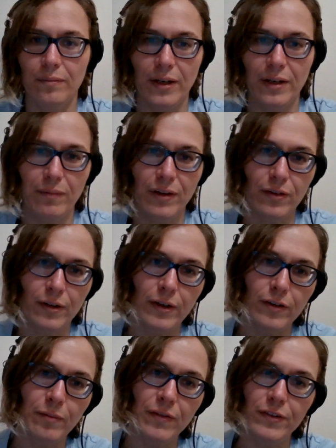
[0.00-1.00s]
my mental
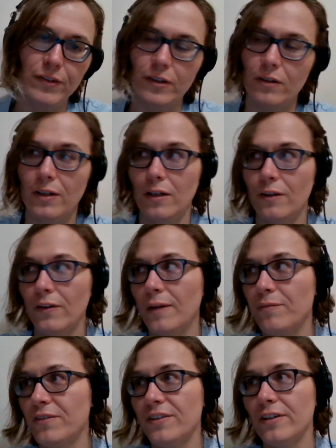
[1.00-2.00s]
health, my physical health. I
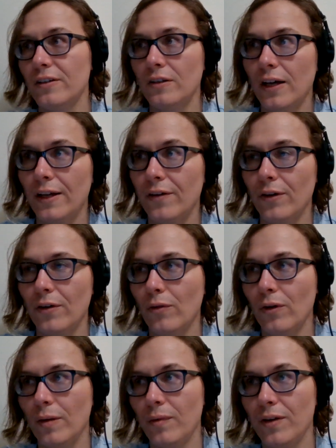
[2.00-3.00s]
don't know
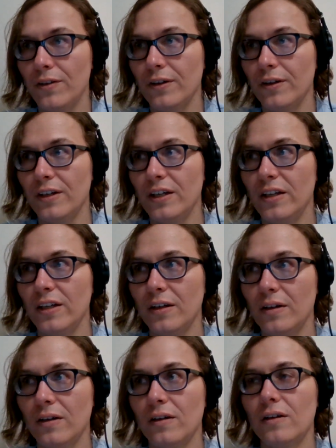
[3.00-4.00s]
when I'm going to start
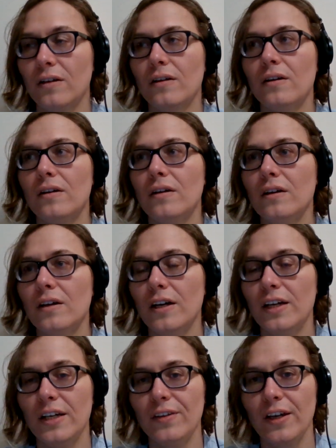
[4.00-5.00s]
eating
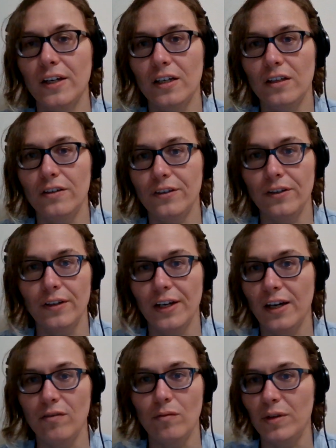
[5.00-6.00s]
again like I used to. Like, I
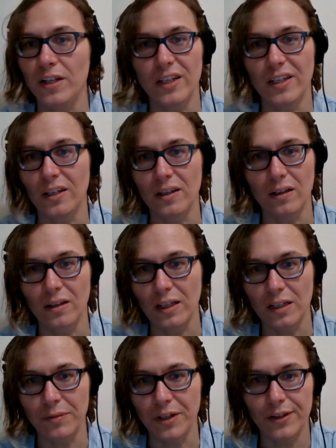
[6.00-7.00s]
haven't been eating
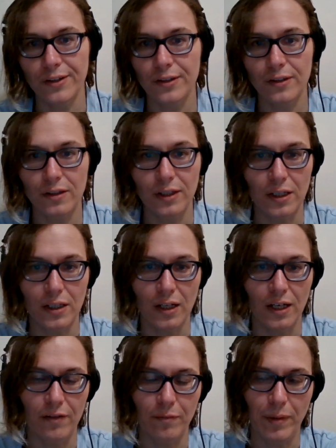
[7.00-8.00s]
that much. Like,
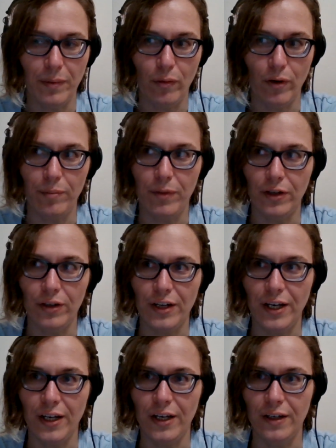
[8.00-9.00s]
I have maybe one meal a
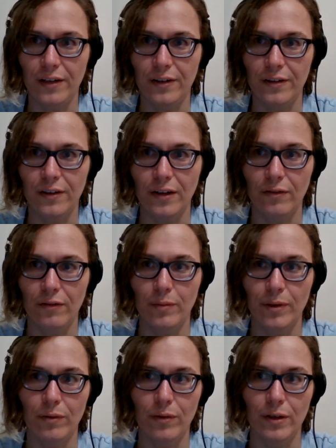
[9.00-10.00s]
day, and it's not a very
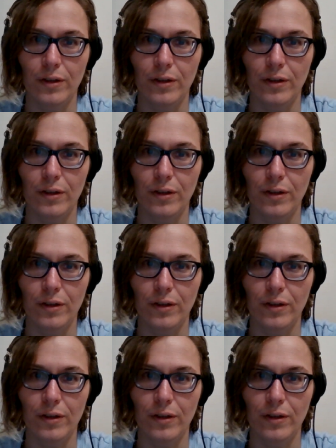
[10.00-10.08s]
big